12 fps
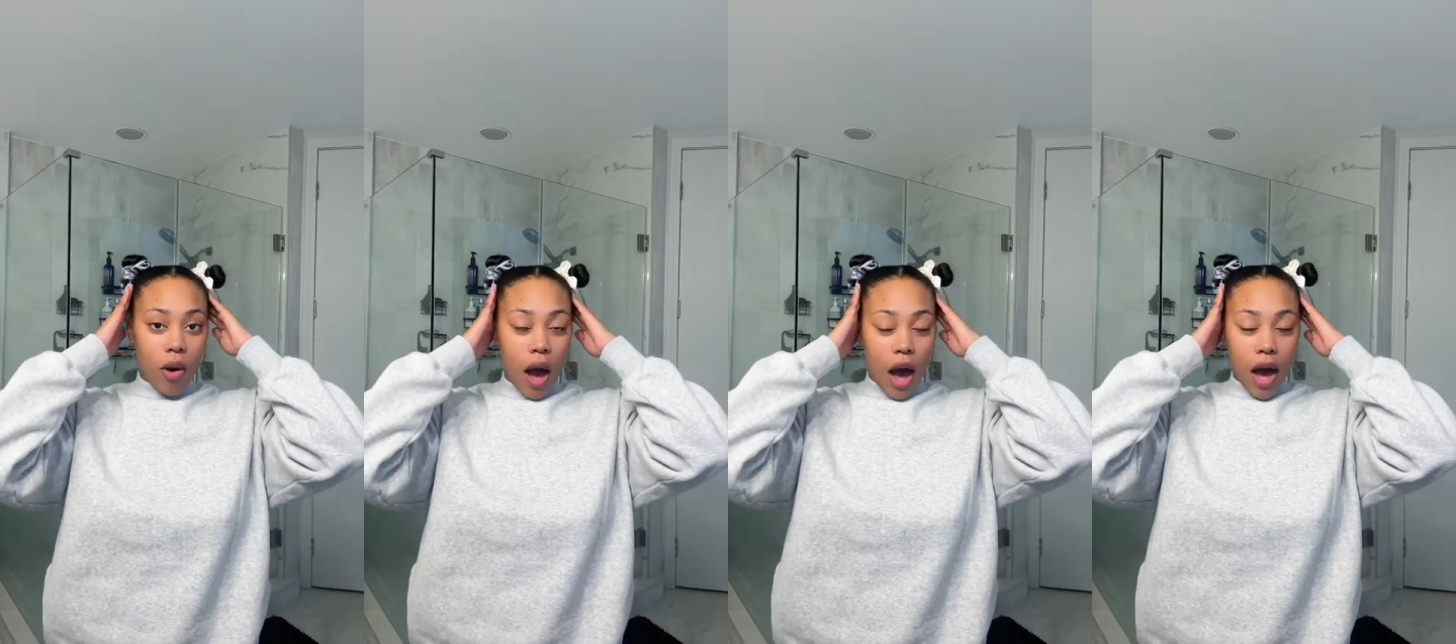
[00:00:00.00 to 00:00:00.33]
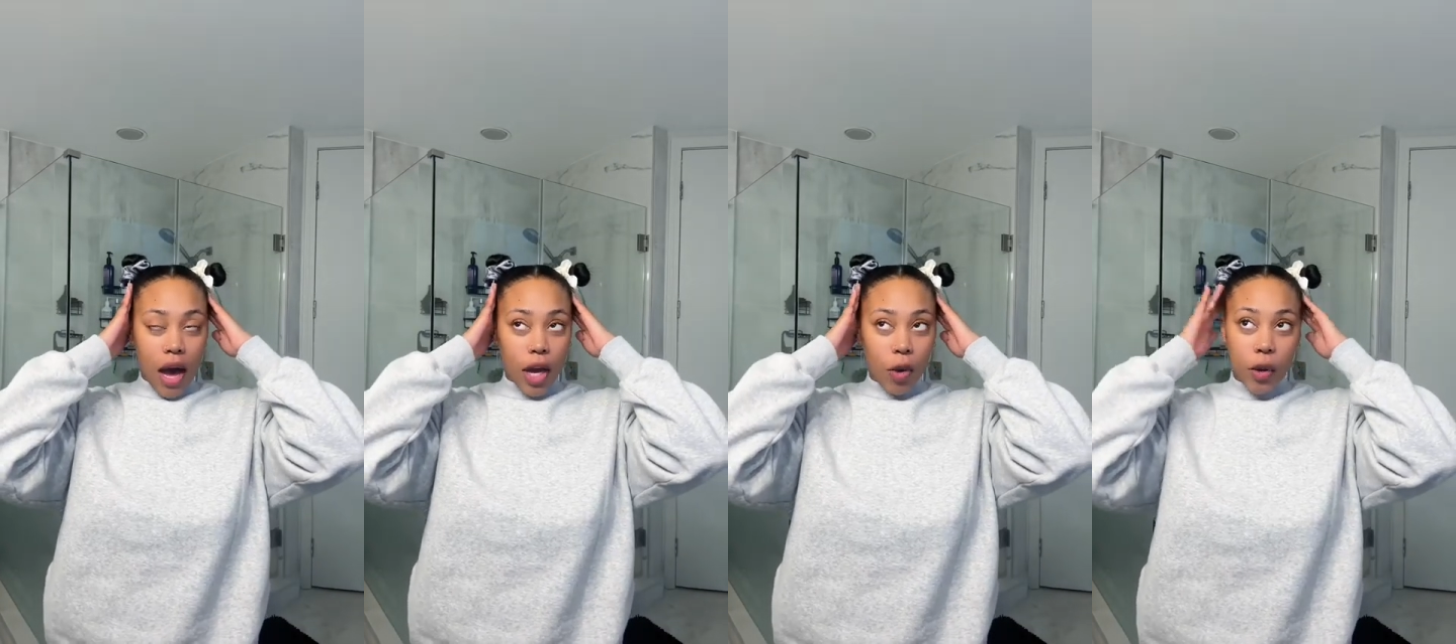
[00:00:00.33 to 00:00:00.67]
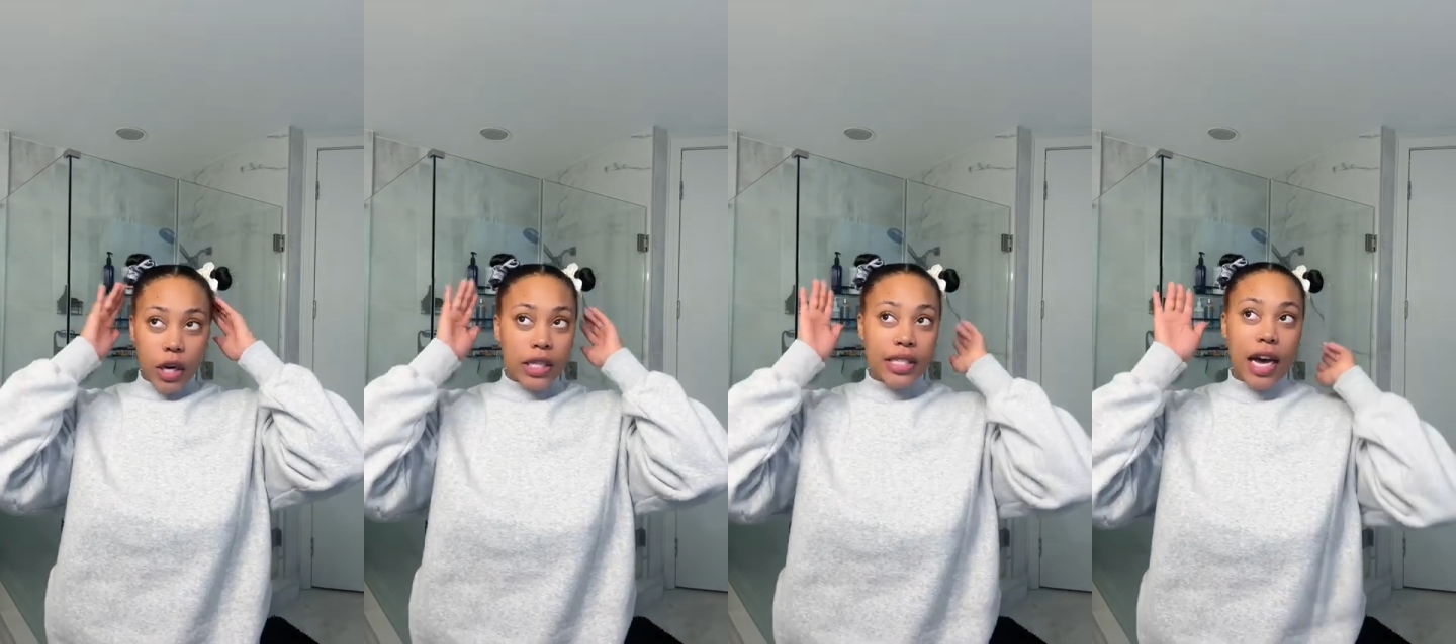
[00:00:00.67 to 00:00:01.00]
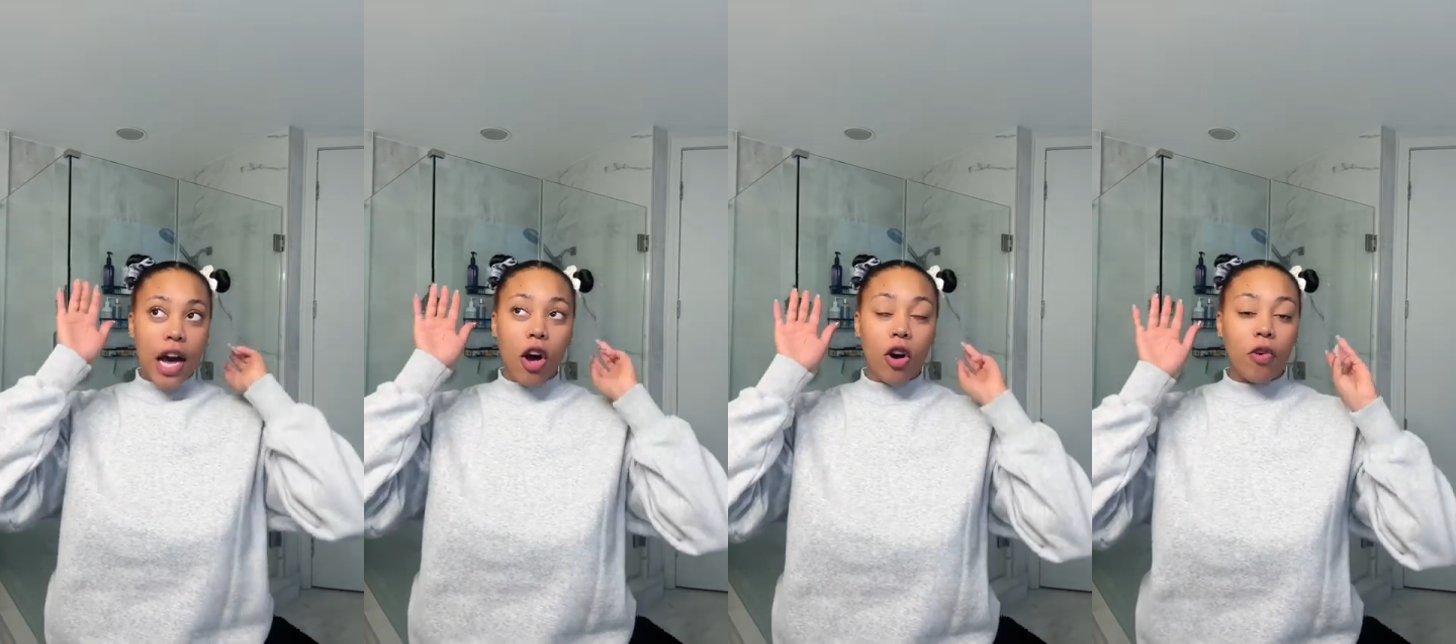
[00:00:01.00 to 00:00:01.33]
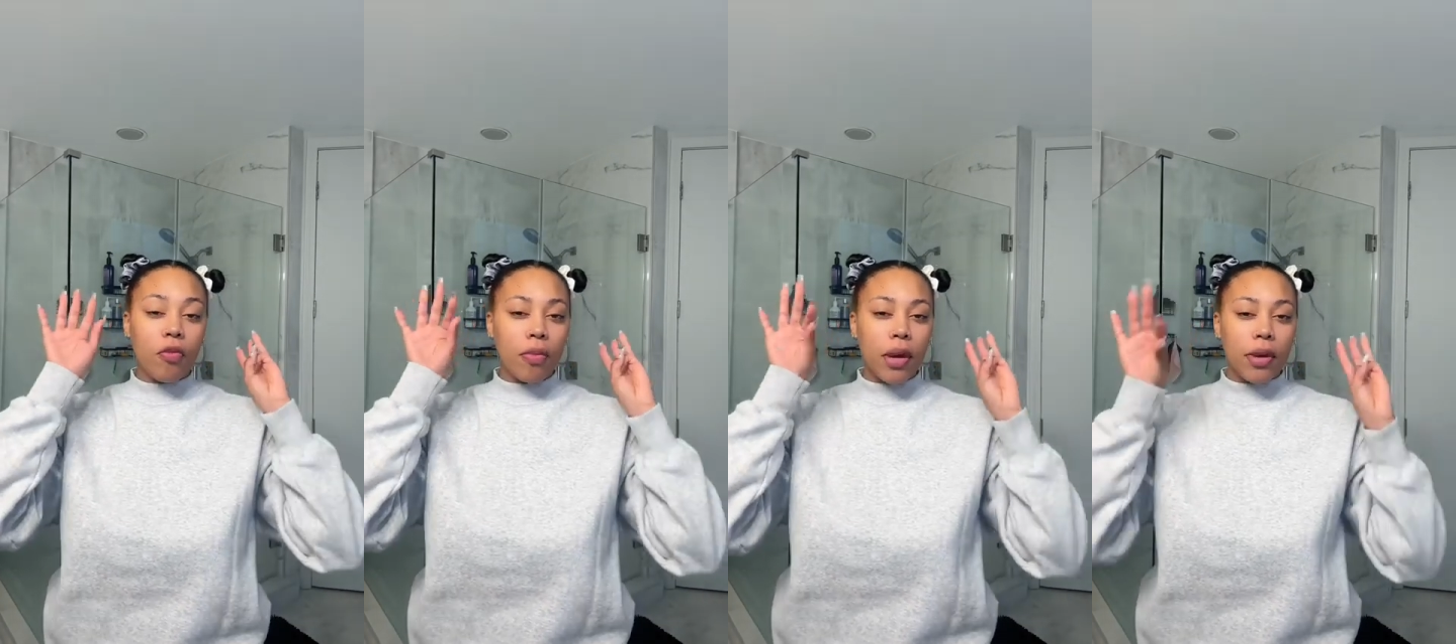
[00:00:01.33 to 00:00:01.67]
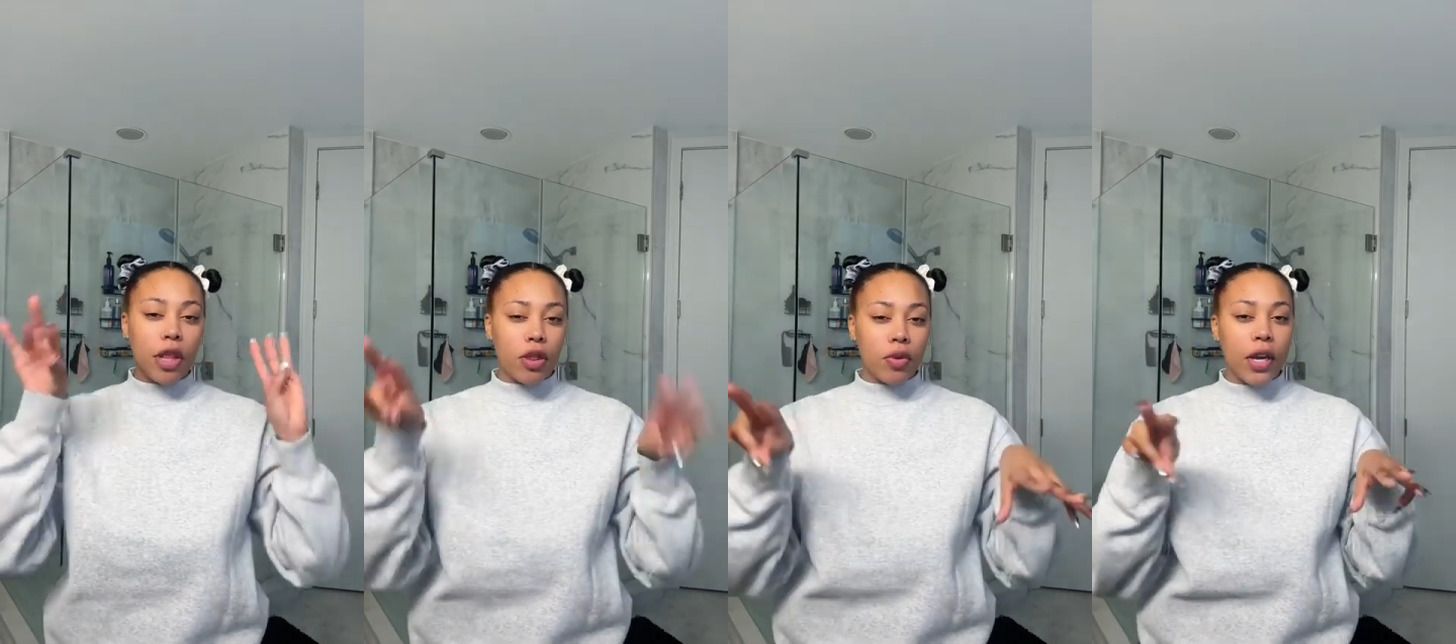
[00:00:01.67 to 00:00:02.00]
I worked out maybe
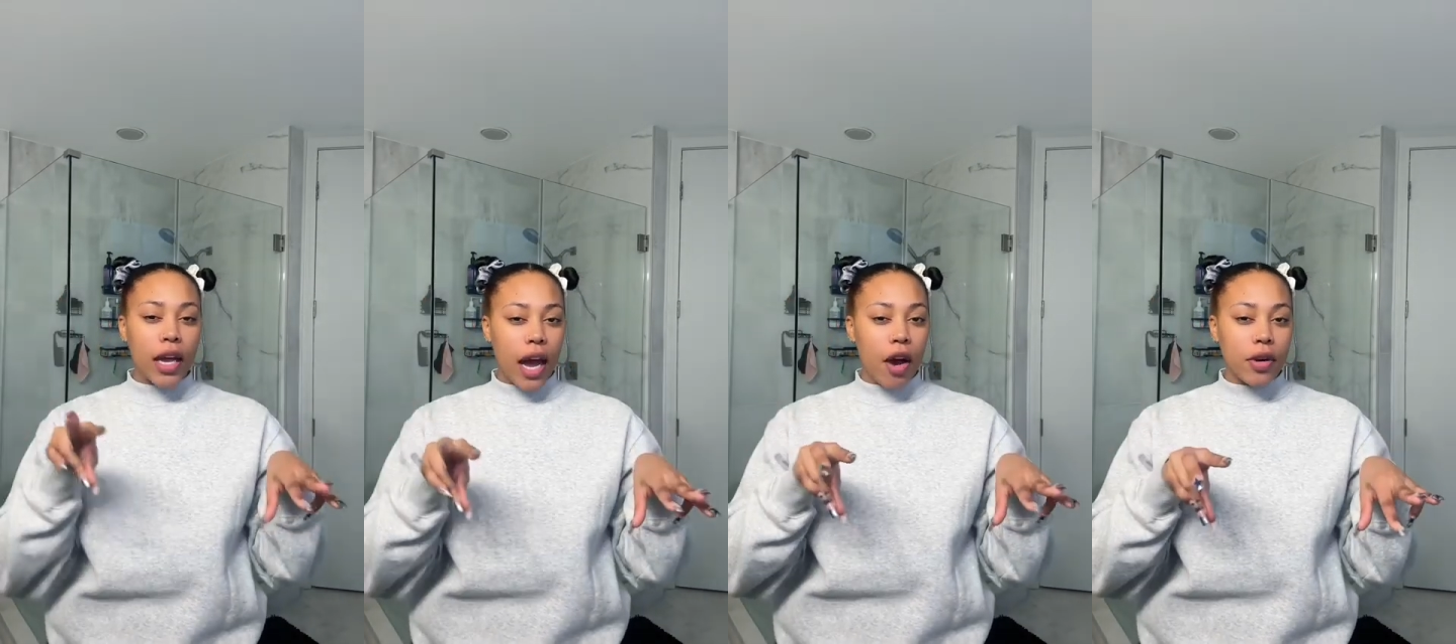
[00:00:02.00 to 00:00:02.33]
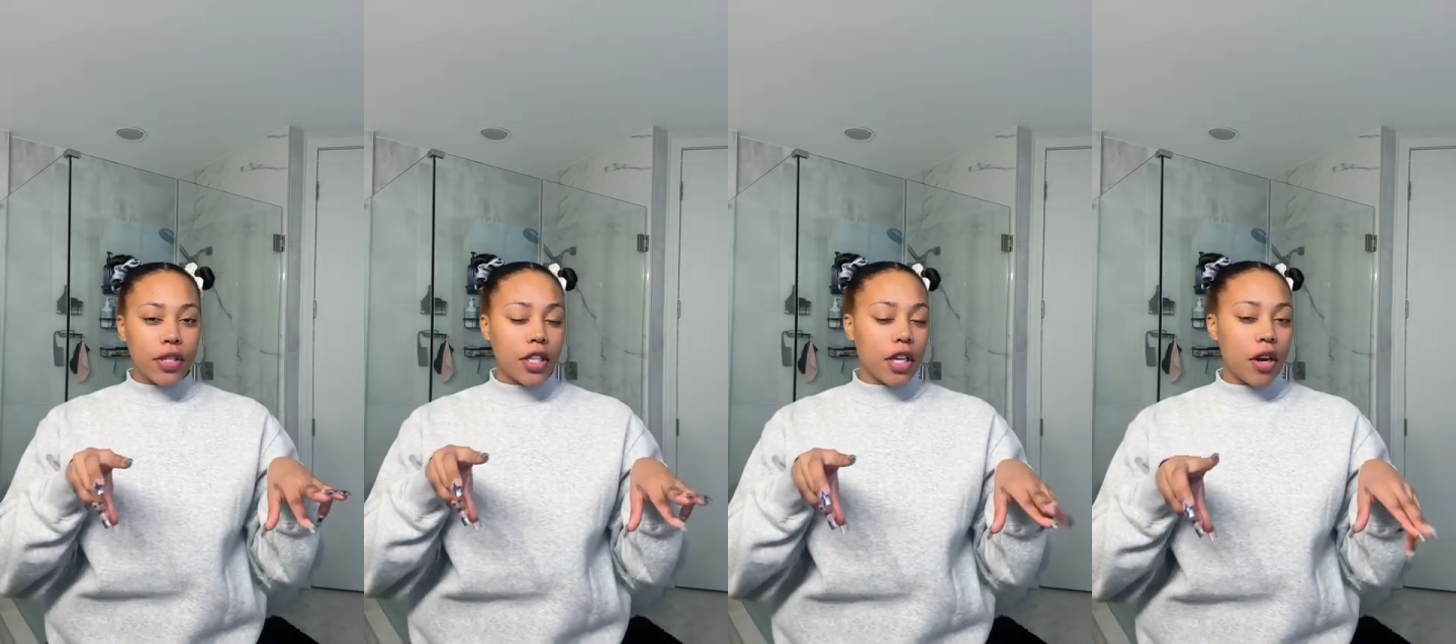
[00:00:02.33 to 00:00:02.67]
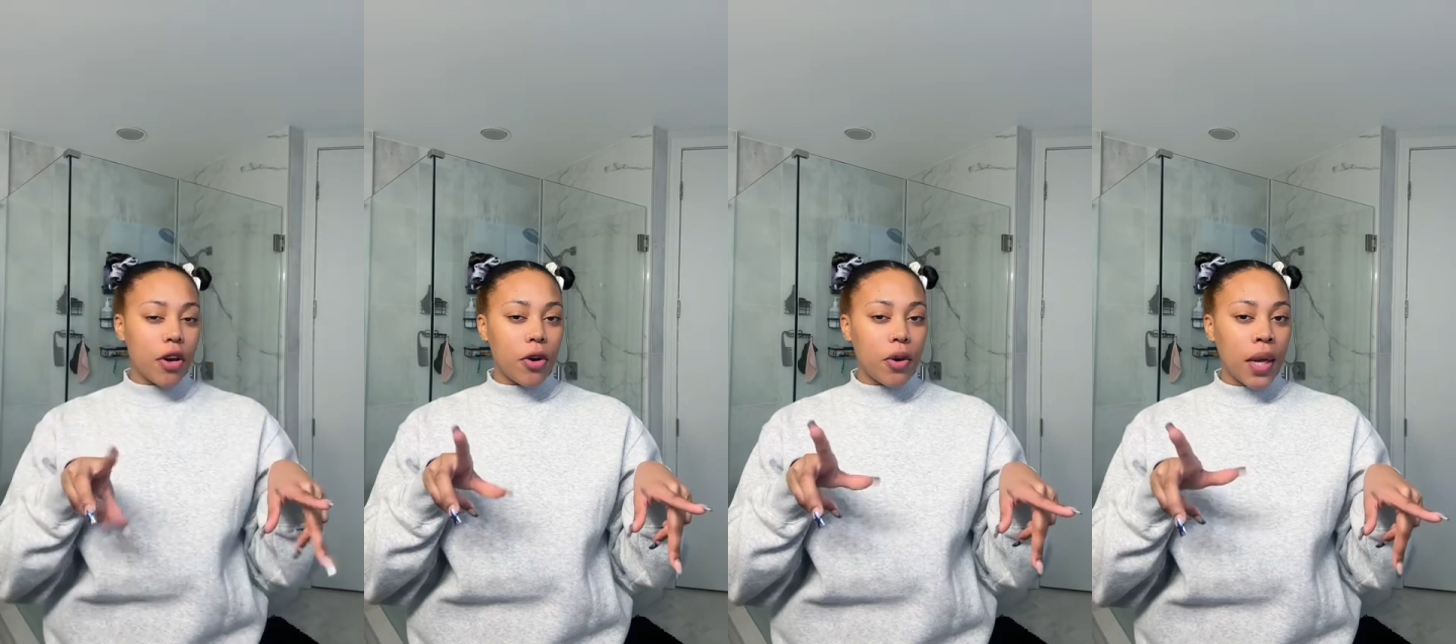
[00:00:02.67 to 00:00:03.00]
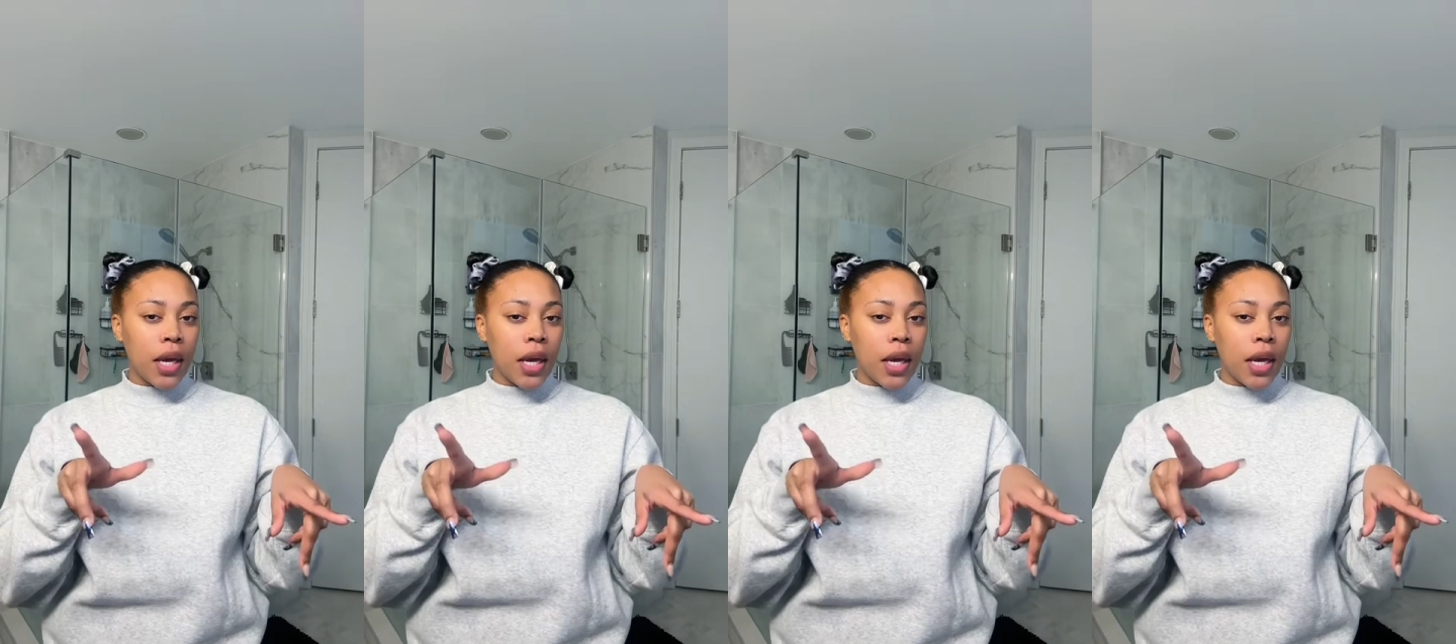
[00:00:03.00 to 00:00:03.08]
3 hours ago